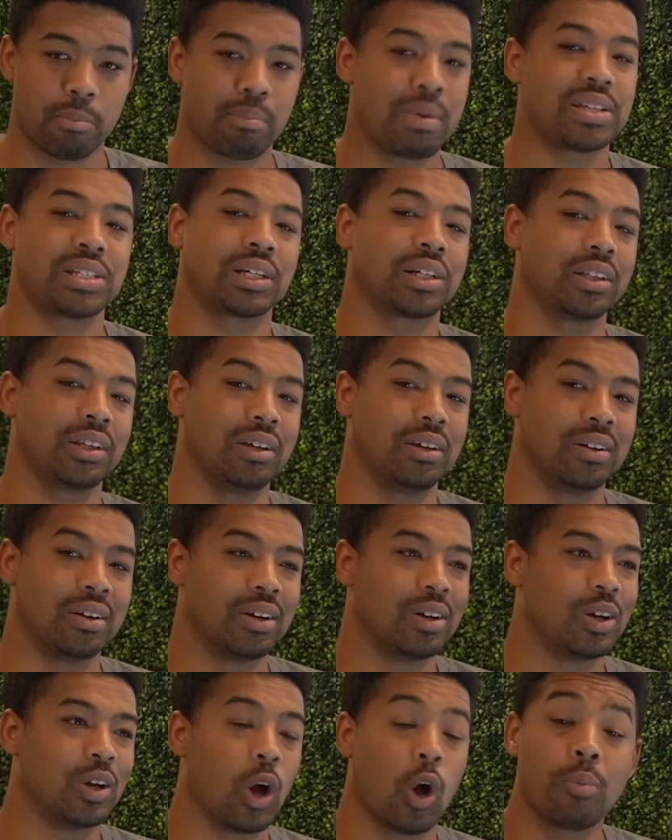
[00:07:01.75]
Basically,
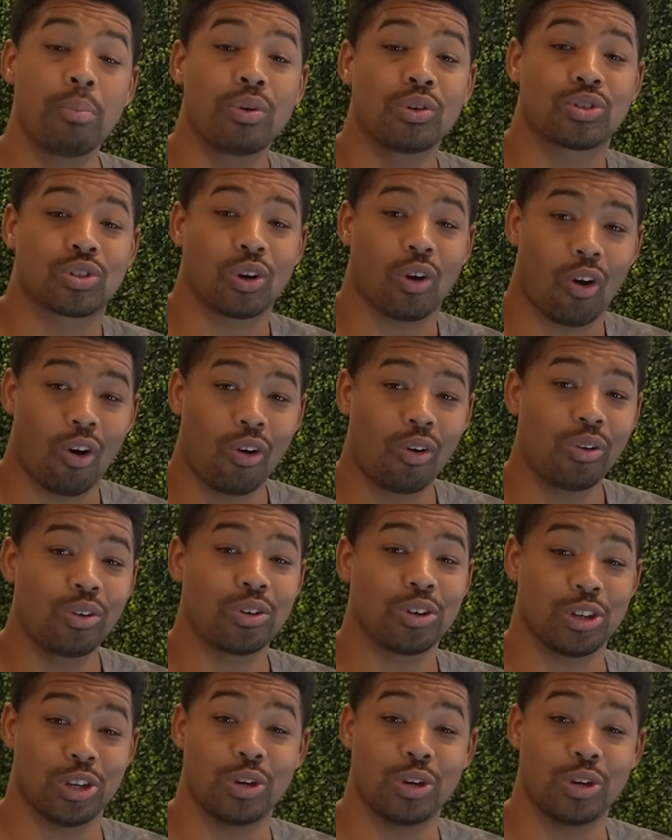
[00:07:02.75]
almost all